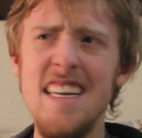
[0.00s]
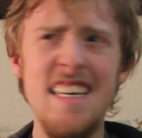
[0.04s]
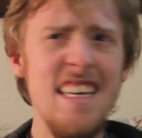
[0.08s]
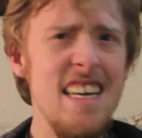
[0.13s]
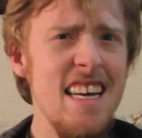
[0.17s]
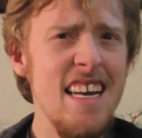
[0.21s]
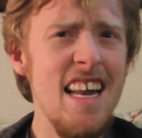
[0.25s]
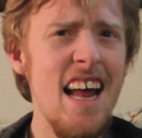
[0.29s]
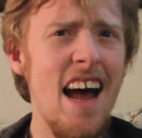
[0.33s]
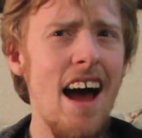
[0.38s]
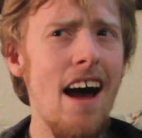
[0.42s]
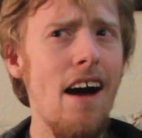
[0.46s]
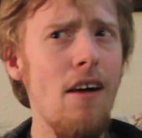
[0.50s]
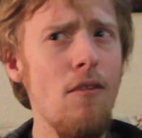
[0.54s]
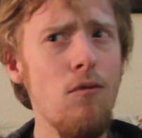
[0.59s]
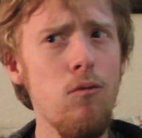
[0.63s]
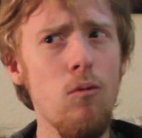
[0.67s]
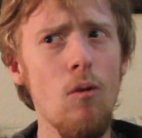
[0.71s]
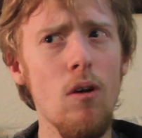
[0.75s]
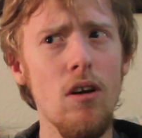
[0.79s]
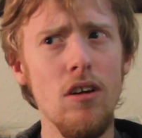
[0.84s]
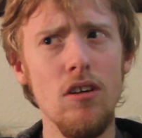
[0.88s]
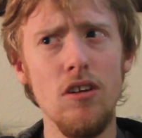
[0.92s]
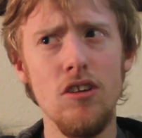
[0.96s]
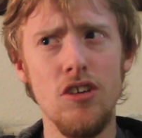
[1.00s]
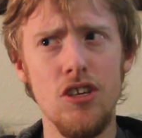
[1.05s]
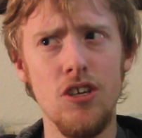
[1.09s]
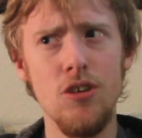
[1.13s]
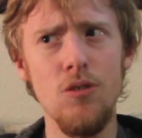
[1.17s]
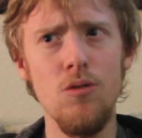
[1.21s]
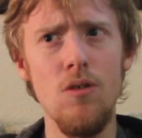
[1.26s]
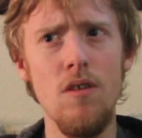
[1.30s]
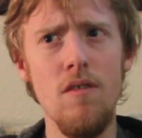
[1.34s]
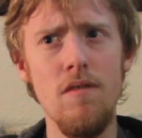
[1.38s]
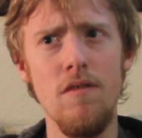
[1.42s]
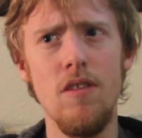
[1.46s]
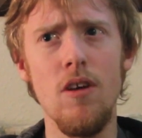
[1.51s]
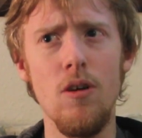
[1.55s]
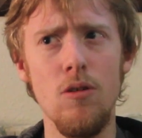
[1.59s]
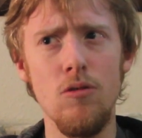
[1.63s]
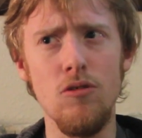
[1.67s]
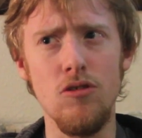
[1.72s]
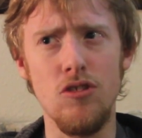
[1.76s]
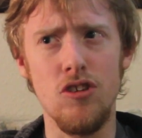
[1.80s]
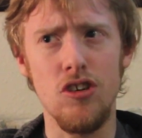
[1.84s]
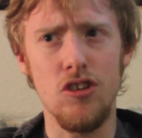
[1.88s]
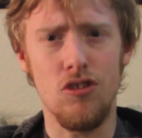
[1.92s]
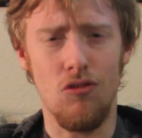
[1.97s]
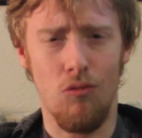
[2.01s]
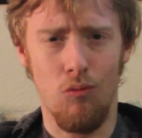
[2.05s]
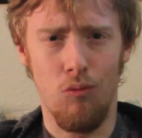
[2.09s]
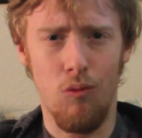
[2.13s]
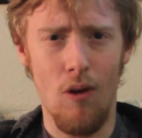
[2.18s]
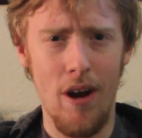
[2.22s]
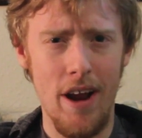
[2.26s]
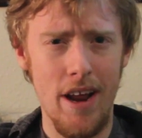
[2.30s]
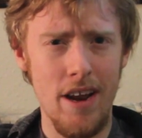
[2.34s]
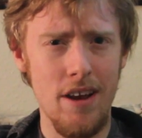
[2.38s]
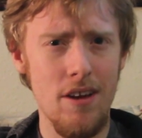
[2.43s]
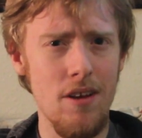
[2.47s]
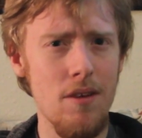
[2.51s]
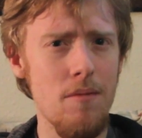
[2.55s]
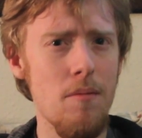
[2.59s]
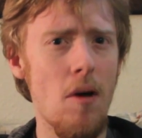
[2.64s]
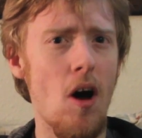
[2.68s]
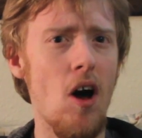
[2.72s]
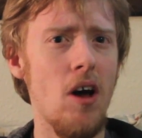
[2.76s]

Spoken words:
did have one or two of those just random